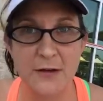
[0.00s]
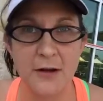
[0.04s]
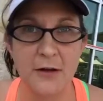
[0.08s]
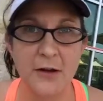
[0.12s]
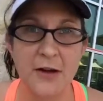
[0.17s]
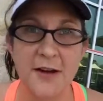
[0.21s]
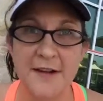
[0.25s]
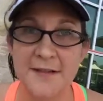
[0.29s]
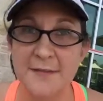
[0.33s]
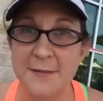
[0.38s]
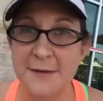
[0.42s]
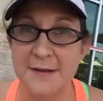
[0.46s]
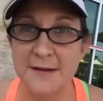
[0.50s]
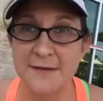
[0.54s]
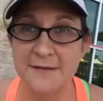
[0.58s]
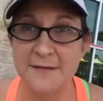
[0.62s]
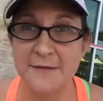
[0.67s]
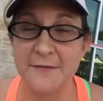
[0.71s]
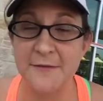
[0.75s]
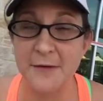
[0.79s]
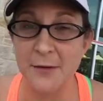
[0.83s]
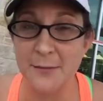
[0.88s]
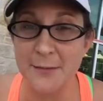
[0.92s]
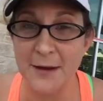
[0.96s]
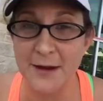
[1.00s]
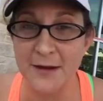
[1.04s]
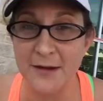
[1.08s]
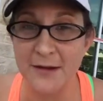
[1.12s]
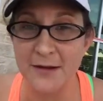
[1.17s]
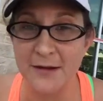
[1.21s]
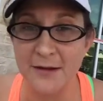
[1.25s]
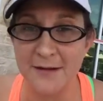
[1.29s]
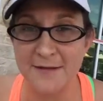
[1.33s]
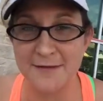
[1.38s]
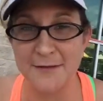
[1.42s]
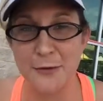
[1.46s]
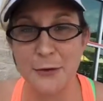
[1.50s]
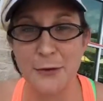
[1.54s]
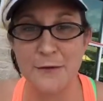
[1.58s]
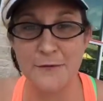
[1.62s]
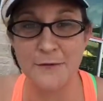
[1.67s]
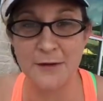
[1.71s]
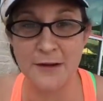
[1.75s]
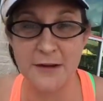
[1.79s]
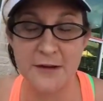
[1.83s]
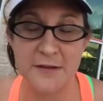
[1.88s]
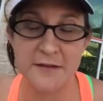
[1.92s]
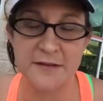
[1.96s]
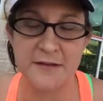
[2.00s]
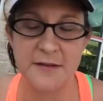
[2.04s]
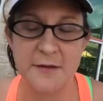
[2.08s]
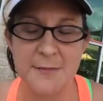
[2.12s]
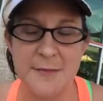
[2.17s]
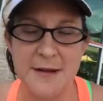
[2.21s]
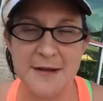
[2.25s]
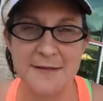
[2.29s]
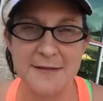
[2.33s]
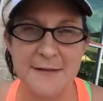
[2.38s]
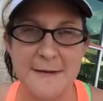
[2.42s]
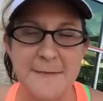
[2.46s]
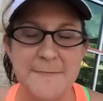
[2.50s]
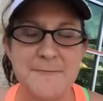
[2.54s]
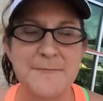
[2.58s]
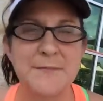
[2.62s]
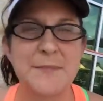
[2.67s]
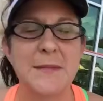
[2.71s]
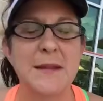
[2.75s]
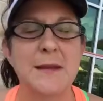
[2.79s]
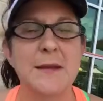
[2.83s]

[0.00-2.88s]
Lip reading: Her husband is a filmmaker, and so her videos are amazing.